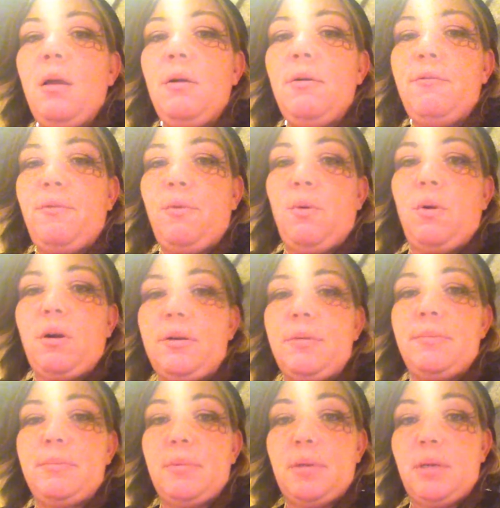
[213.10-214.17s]
for
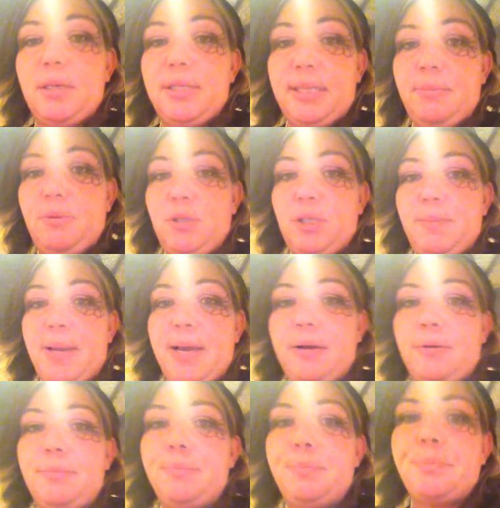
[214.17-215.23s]
a simple
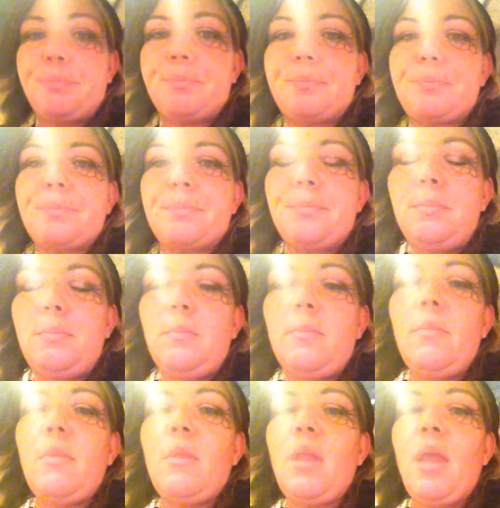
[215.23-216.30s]
spell.
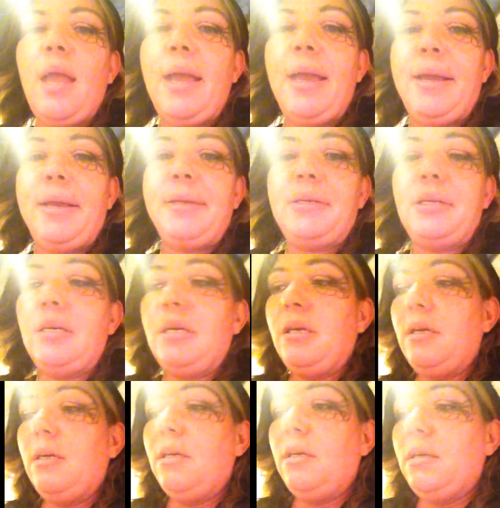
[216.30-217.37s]
And
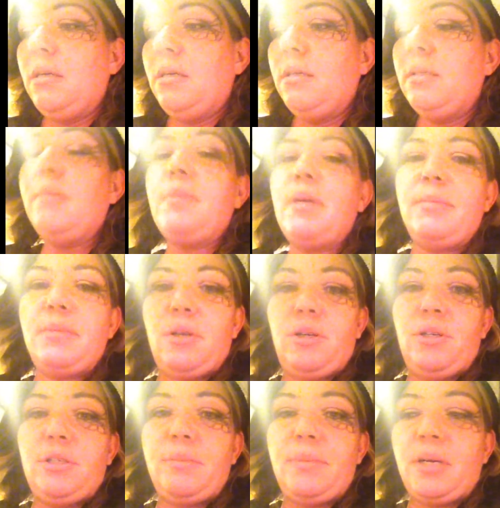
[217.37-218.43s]
sometimes I'll
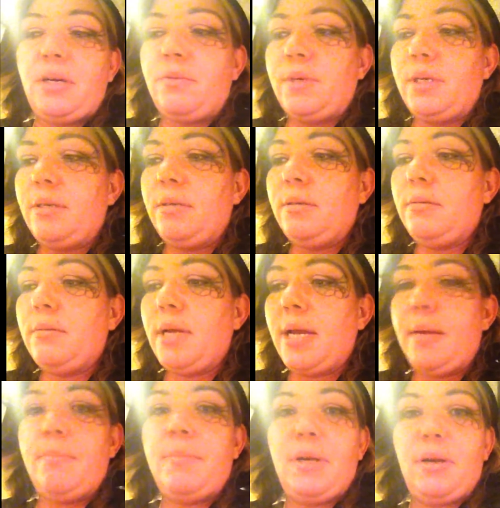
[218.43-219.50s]
use a bigger one.
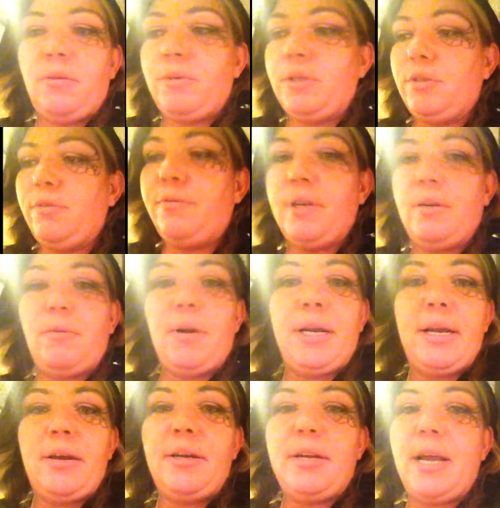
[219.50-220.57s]
And bigger ones will fit right
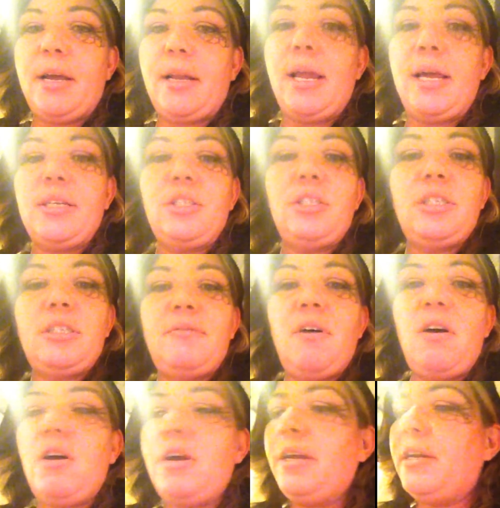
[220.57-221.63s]
down in that glass just
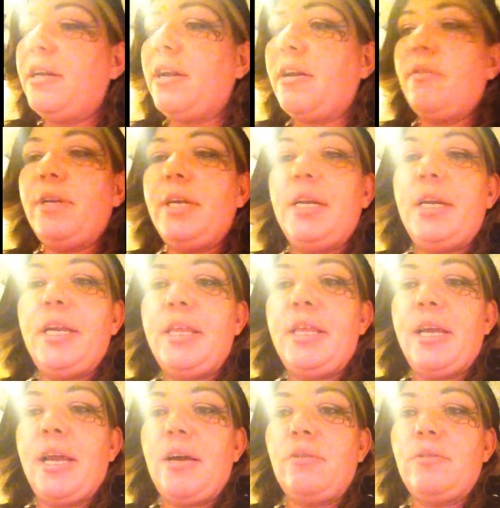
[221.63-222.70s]
fine, and I don't need
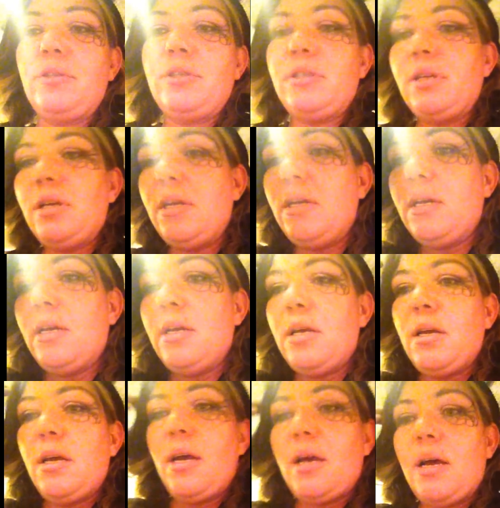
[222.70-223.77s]
anything else.
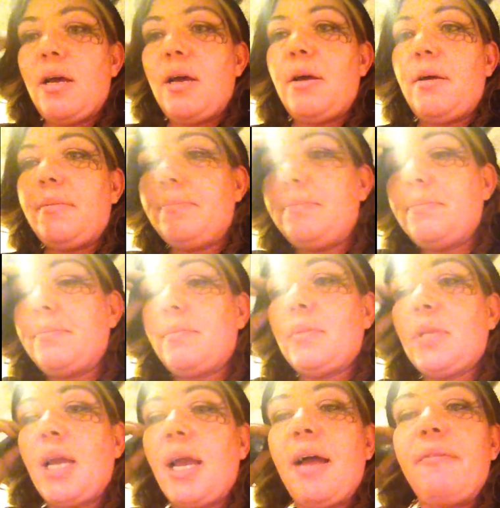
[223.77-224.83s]
I
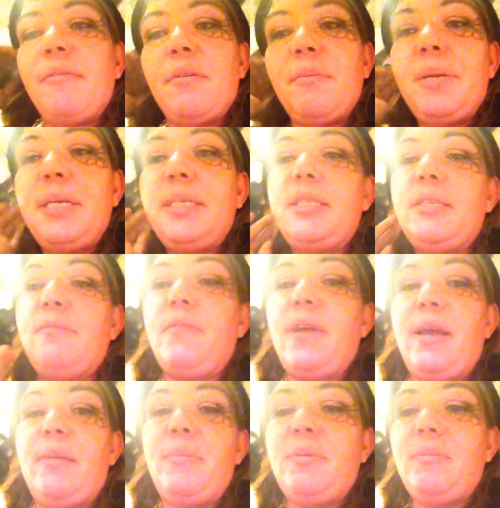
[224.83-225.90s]
have a piece of
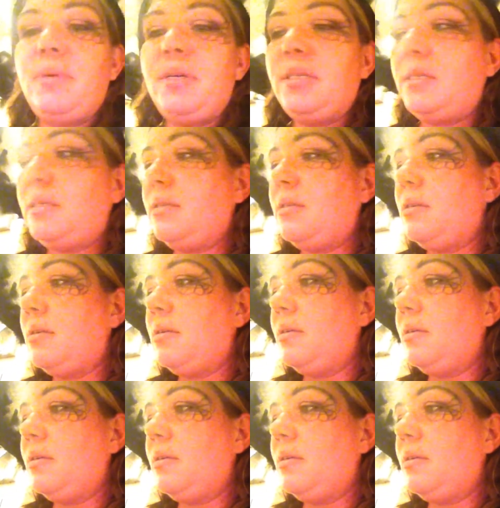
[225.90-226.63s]
amethyst,